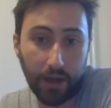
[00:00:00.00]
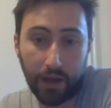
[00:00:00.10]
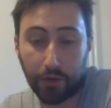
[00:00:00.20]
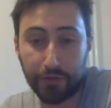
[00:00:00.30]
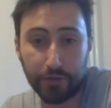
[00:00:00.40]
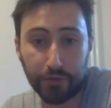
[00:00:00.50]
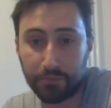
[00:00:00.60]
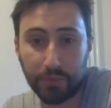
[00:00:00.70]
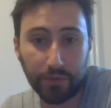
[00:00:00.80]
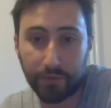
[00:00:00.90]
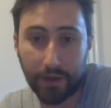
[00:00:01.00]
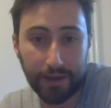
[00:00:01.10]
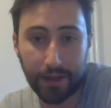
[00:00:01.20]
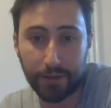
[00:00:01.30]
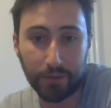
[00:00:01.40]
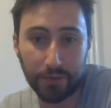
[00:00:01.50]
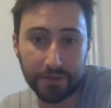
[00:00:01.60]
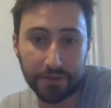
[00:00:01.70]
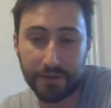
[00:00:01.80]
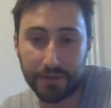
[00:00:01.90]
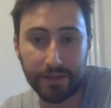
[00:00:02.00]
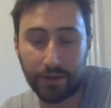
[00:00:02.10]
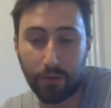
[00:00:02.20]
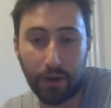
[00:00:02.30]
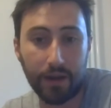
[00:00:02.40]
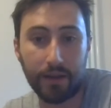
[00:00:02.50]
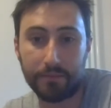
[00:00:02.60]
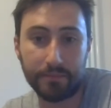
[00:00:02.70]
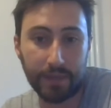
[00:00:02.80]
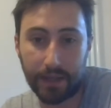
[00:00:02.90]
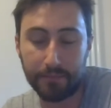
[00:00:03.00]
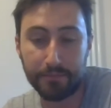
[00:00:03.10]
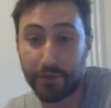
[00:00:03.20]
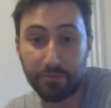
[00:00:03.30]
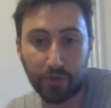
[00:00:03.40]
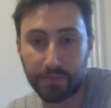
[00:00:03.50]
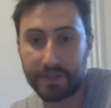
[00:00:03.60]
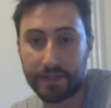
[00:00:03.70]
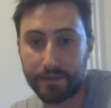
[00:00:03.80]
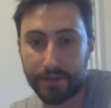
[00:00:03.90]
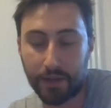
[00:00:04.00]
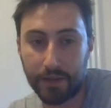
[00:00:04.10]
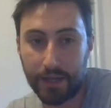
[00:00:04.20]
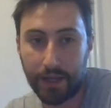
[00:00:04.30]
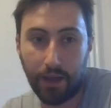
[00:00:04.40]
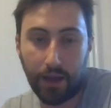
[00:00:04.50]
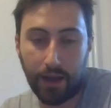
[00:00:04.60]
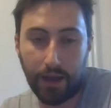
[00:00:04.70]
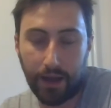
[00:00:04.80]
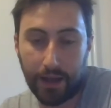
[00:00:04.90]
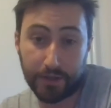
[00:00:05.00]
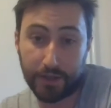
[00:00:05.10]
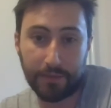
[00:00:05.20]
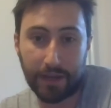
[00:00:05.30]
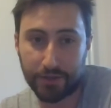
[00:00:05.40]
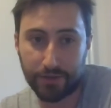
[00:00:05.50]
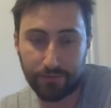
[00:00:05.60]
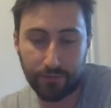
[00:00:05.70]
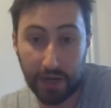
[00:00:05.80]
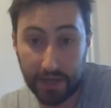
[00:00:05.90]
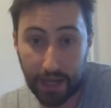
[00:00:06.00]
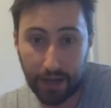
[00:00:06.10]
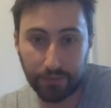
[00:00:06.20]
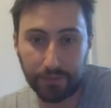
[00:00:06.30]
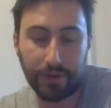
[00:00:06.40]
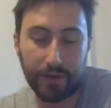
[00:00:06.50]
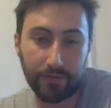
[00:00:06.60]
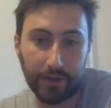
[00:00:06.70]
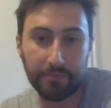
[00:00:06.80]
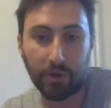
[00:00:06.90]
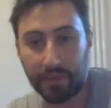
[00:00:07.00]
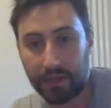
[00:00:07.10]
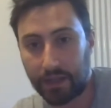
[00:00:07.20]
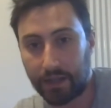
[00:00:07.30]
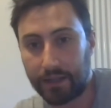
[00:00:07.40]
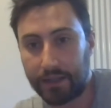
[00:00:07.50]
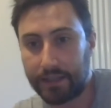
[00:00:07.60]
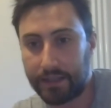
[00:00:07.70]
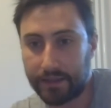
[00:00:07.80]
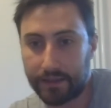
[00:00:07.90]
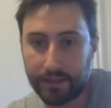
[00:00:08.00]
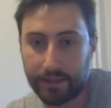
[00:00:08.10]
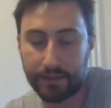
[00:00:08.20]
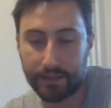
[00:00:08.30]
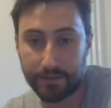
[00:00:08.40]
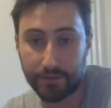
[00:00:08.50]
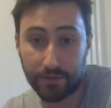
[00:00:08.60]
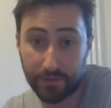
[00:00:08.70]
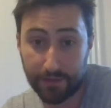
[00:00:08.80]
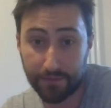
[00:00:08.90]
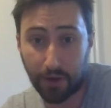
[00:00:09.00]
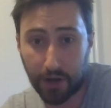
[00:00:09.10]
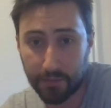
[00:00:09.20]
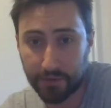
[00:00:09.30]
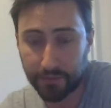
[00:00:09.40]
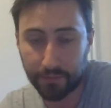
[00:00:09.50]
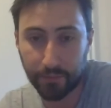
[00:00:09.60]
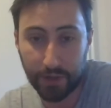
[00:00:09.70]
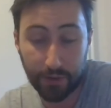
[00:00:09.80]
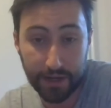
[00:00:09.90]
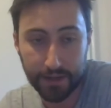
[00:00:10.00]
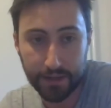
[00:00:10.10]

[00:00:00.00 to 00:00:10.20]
on your portfolio or to acquire new properties. So as you can imagine, right now, very, very popular in sort of the environment we're in.